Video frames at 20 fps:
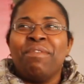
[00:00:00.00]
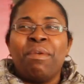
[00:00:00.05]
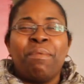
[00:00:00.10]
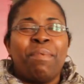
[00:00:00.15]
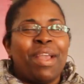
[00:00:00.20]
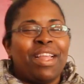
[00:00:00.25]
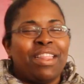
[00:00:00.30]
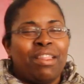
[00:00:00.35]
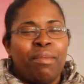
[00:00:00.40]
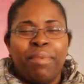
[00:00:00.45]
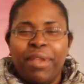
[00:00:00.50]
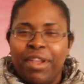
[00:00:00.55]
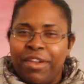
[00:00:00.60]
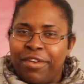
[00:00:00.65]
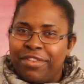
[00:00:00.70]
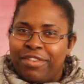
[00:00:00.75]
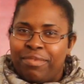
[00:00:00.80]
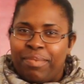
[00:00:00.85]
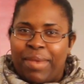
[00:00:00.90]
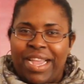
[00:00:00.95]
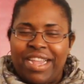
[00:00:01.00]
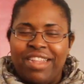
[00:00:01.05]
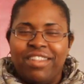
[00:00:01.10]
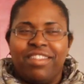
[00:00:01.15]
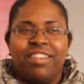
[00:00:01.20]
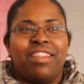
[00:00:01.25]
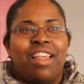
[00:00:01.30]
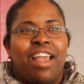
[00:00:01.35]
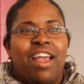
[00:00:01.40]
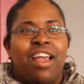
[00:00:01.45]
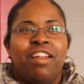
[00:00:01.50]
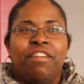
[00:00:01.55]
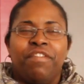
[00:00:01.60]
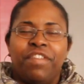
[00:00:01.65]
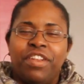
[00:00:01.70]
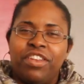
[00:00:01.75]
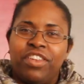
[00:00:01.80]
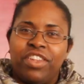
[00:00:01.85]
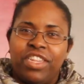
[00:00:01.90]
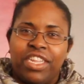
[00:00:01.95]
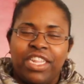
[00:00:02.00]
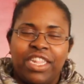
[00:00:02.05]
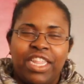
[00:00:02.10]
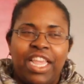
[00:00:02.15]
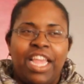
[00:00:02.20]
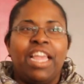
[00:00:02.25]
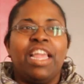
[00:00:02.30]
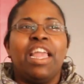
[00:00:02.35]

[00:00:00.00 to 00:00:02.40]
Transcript: we picked the bigger space, the unfinished ceiling.